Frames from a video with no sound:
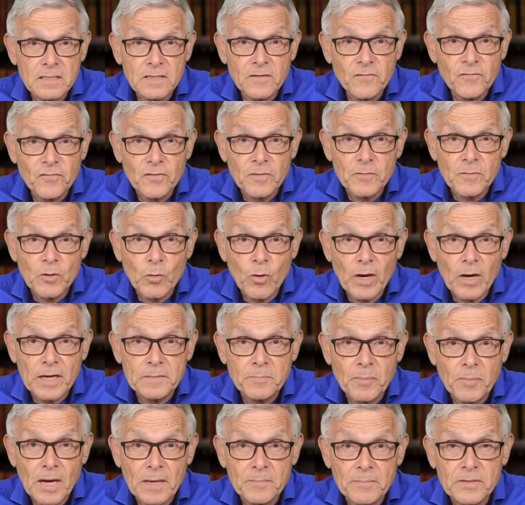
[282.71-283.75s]
from the
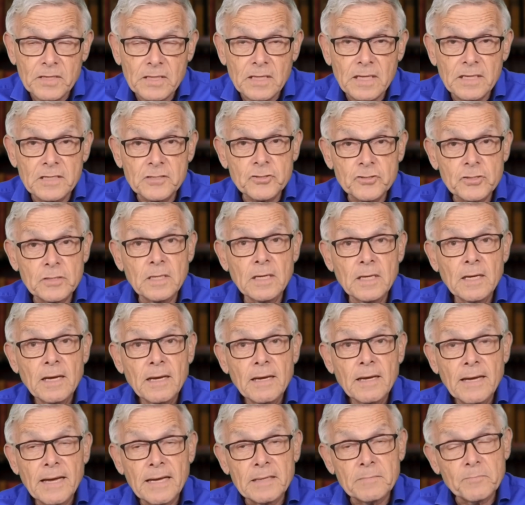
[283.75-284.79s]
white population,
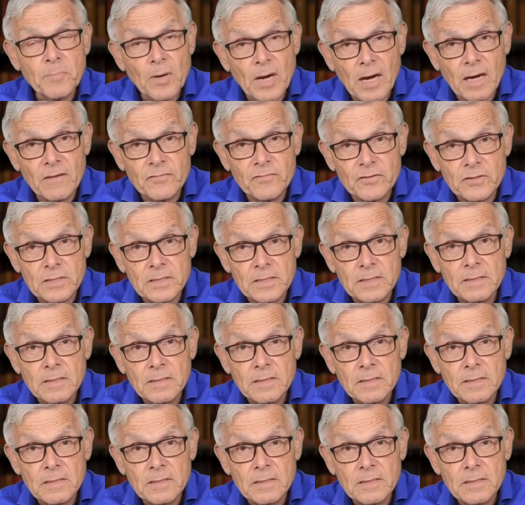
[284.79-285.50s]
and poverty.